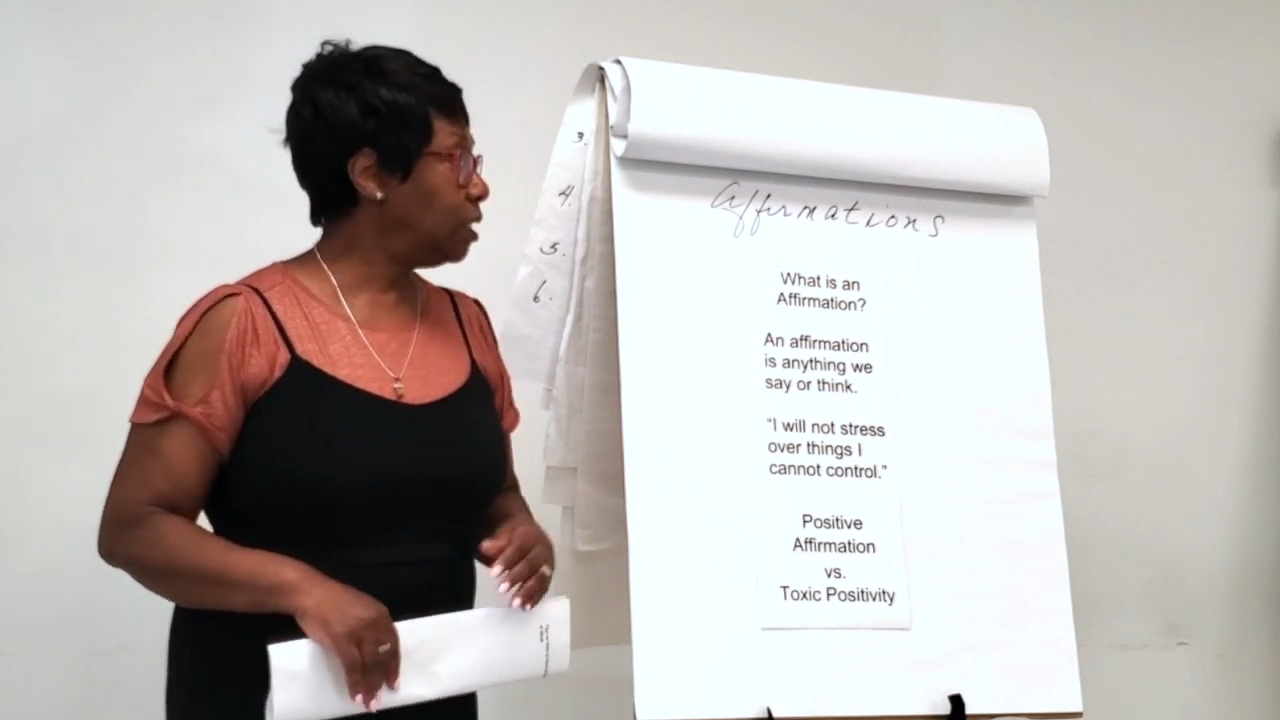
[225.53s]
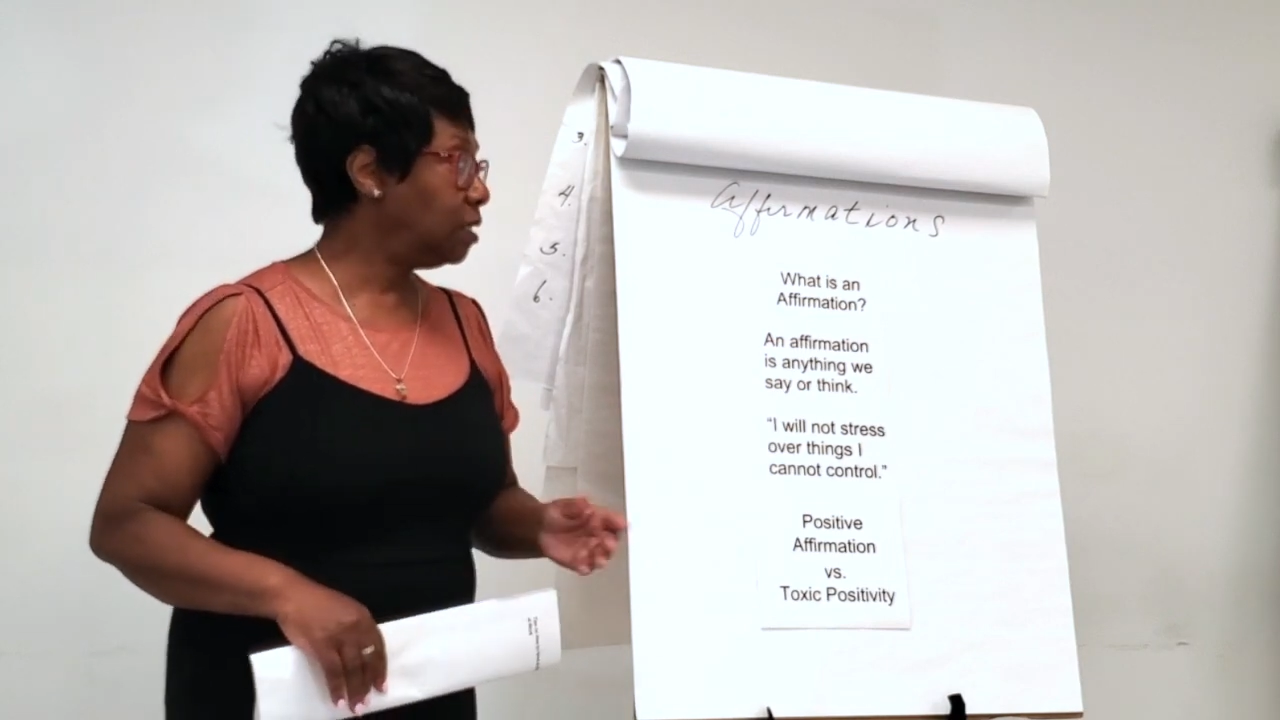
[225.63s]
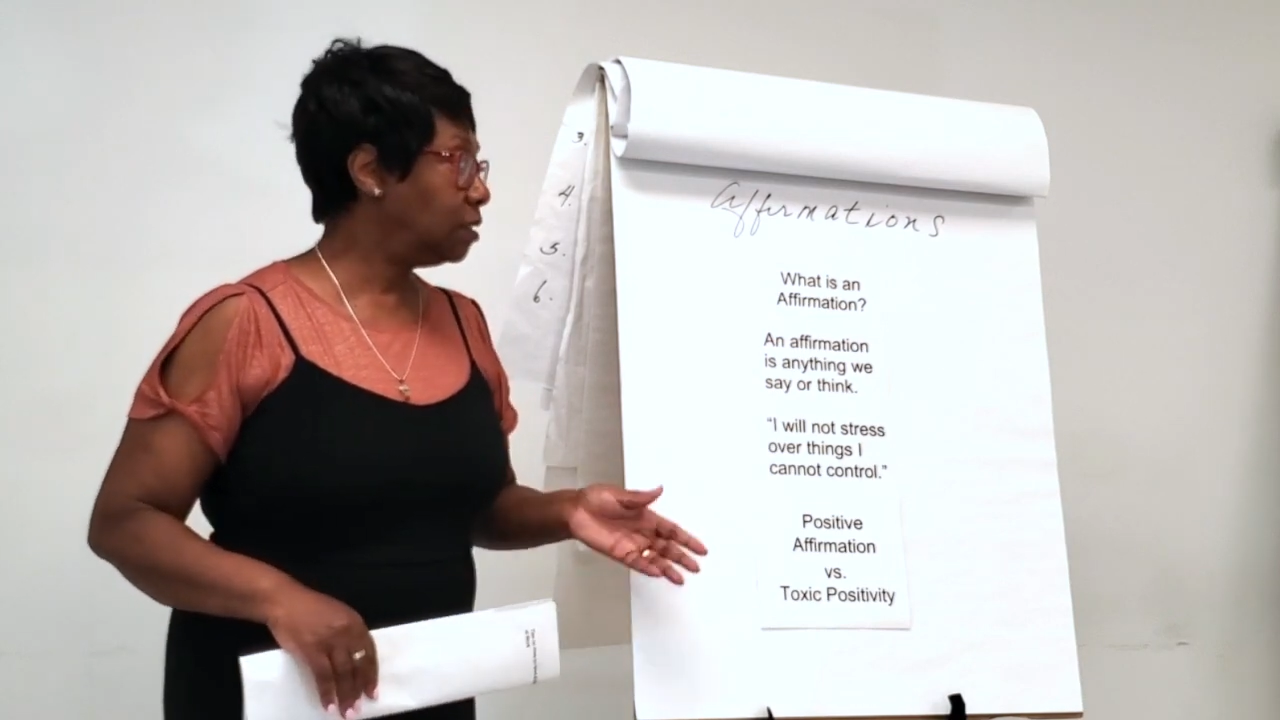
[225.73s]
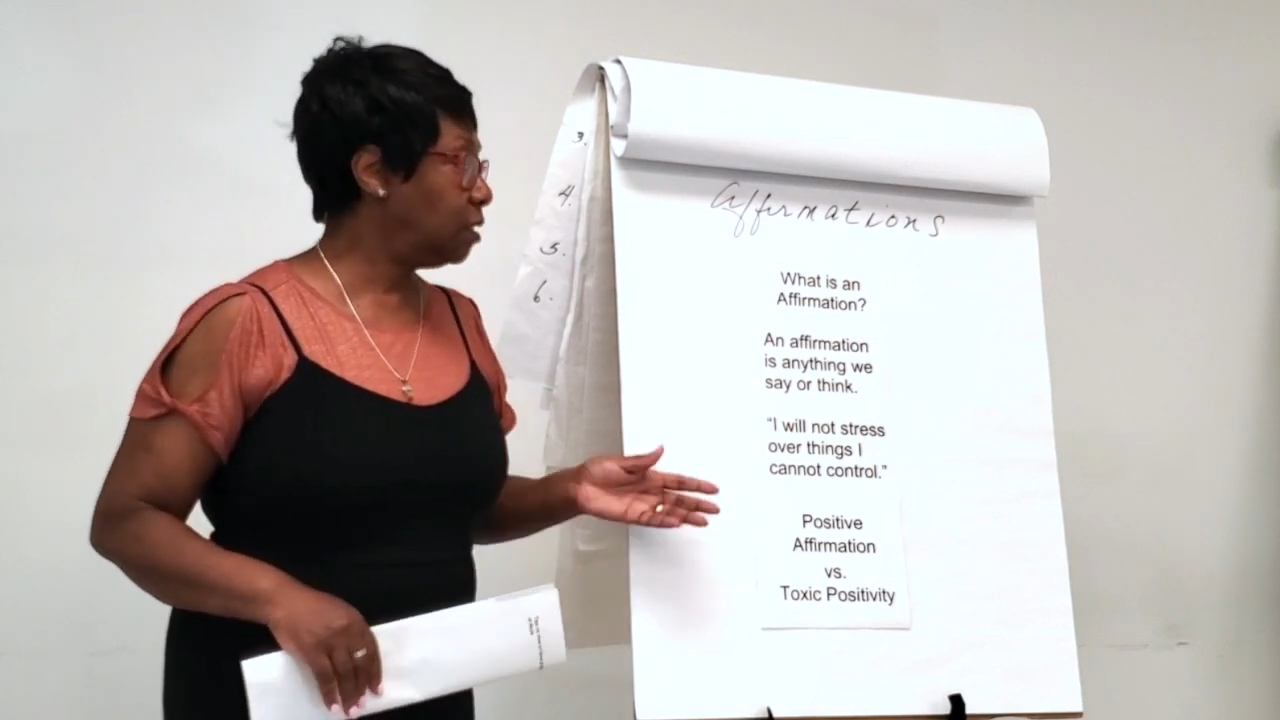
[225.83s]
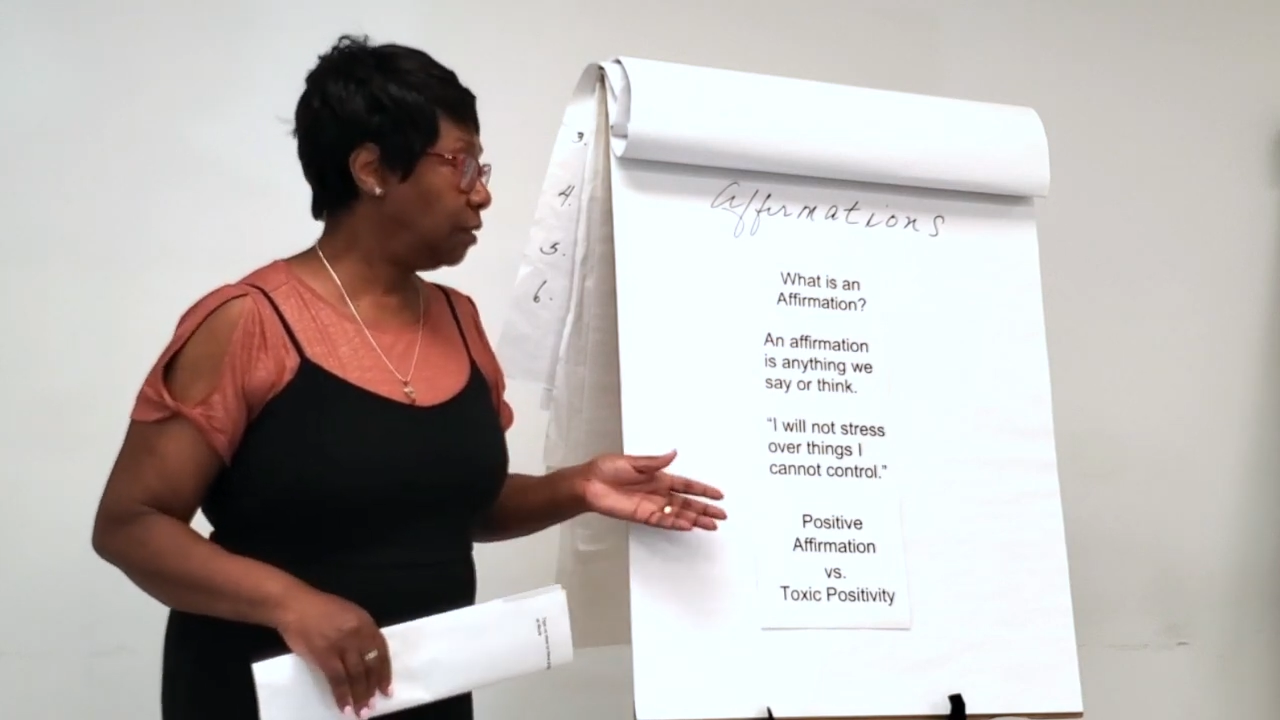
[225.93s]

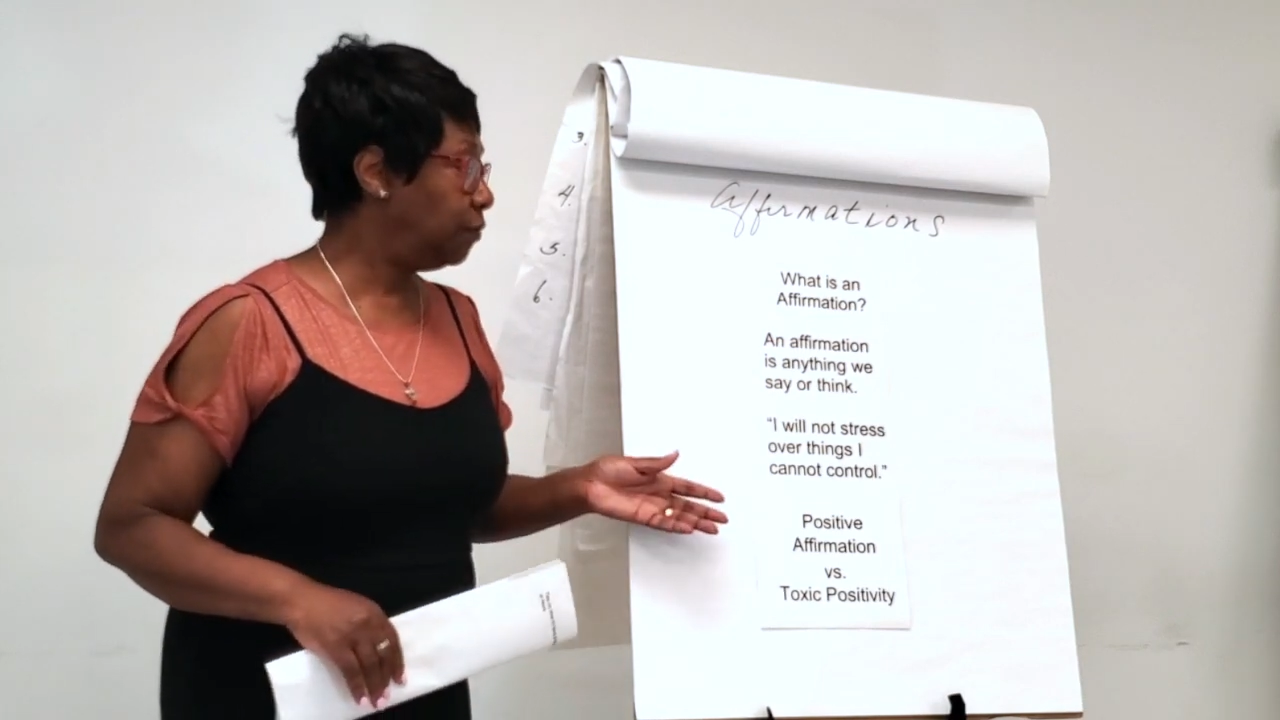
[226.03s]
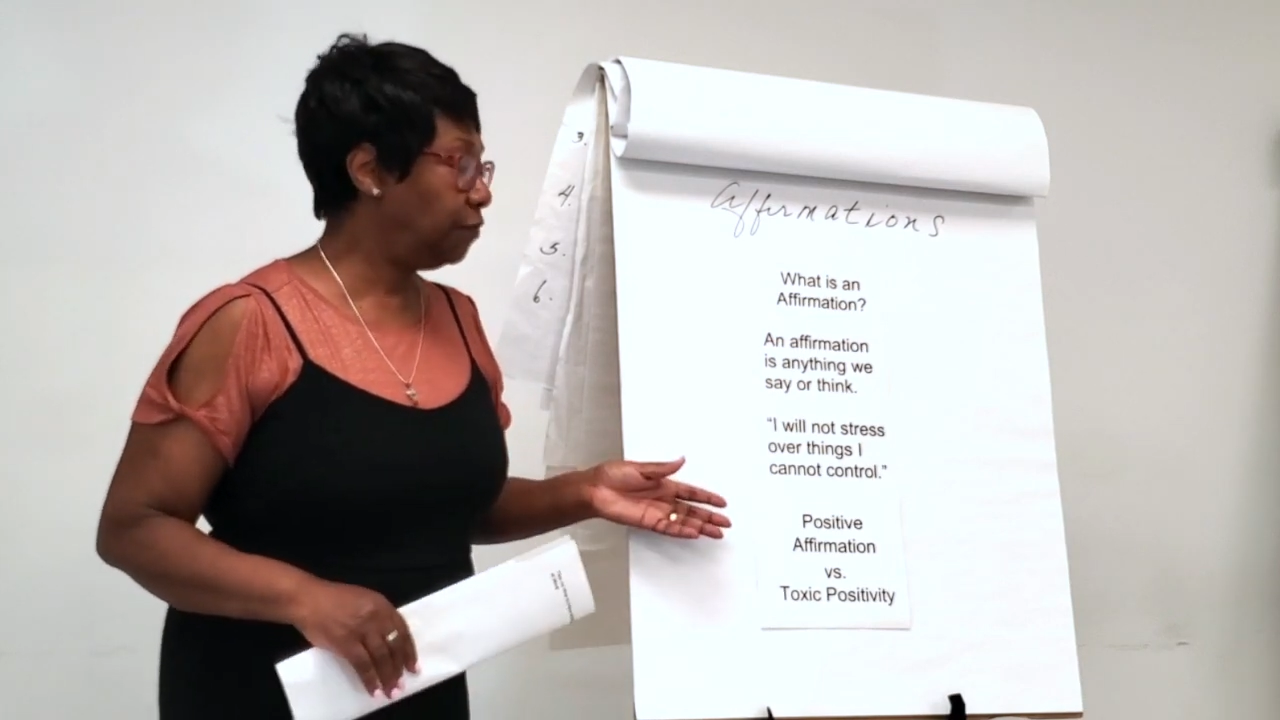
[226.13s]
easy